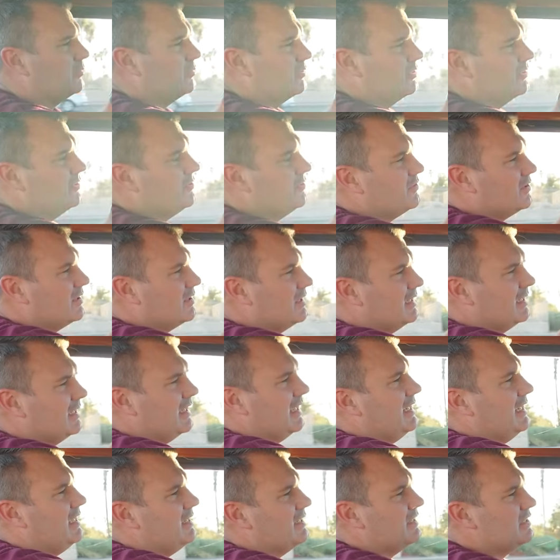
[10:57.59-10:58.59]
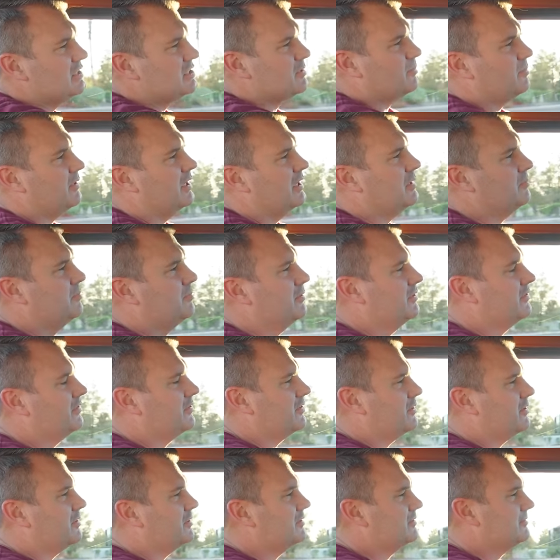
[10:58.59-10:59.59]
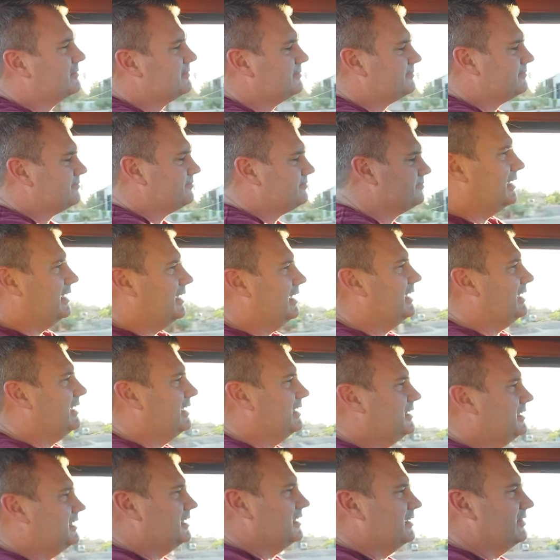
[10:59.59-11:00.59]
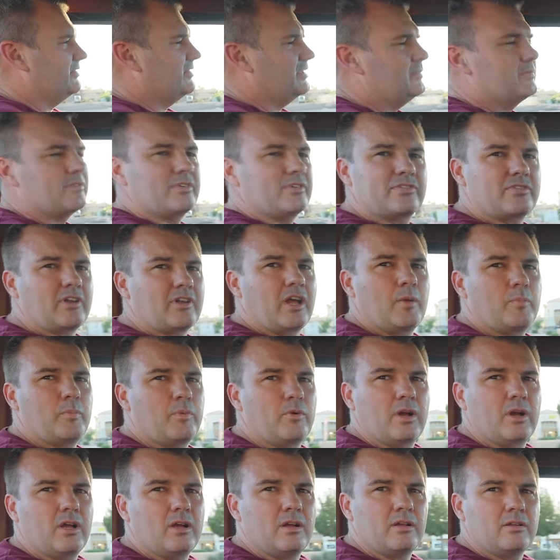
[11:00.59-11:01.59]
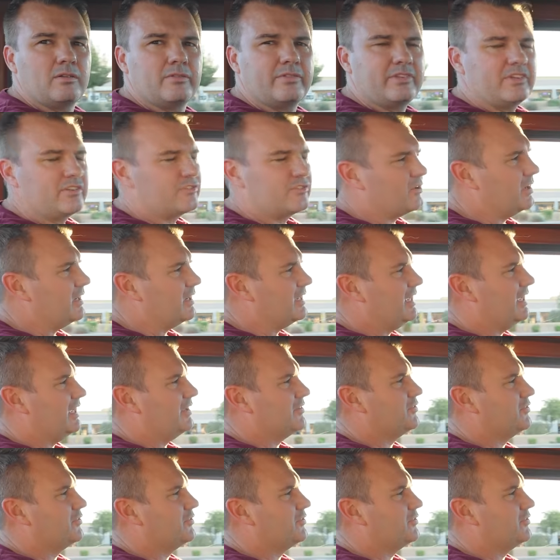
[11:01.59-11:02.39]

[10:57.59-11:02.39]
we're using an 8-inch brake booster and uh, seems to stop well. This truck has